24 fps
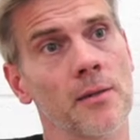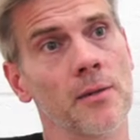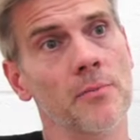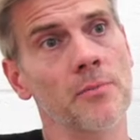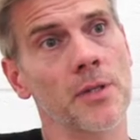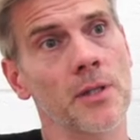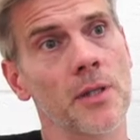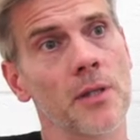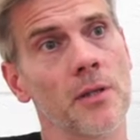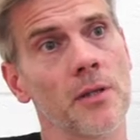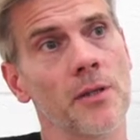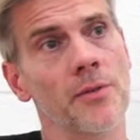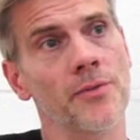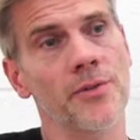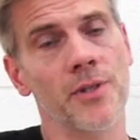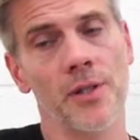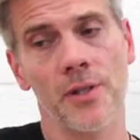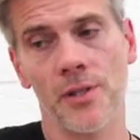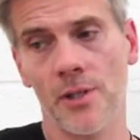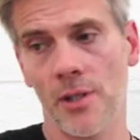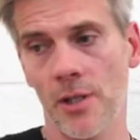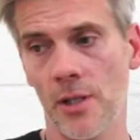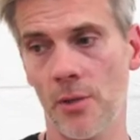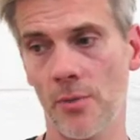themselves and
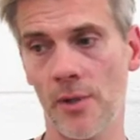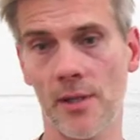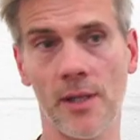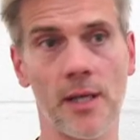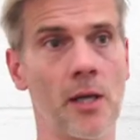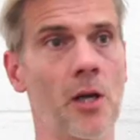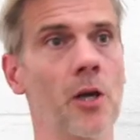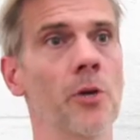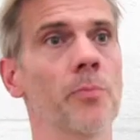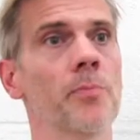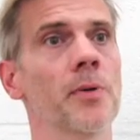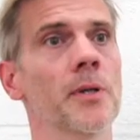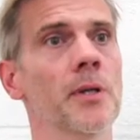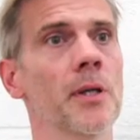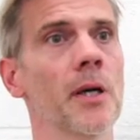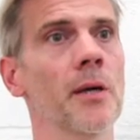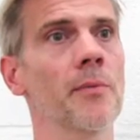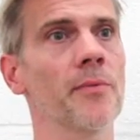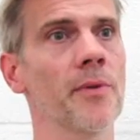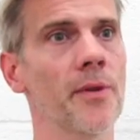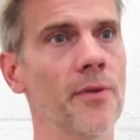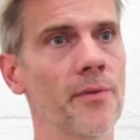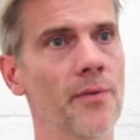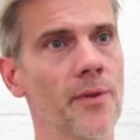it's only when they open
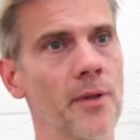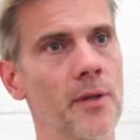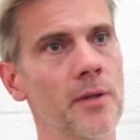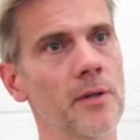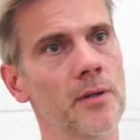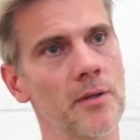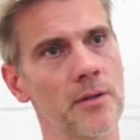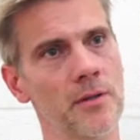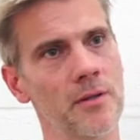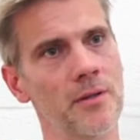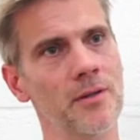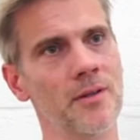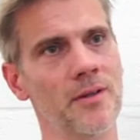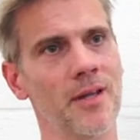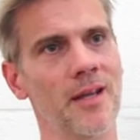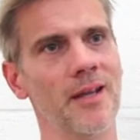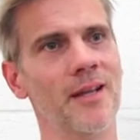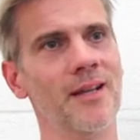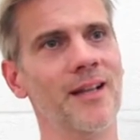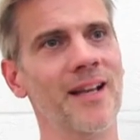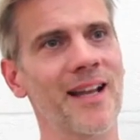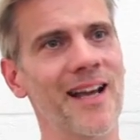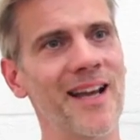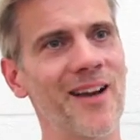up that they, they
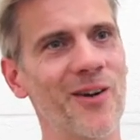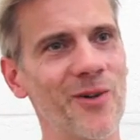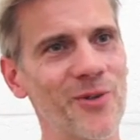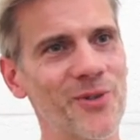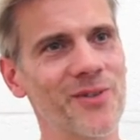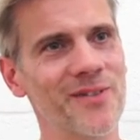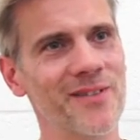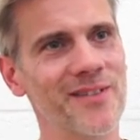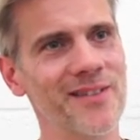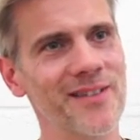allow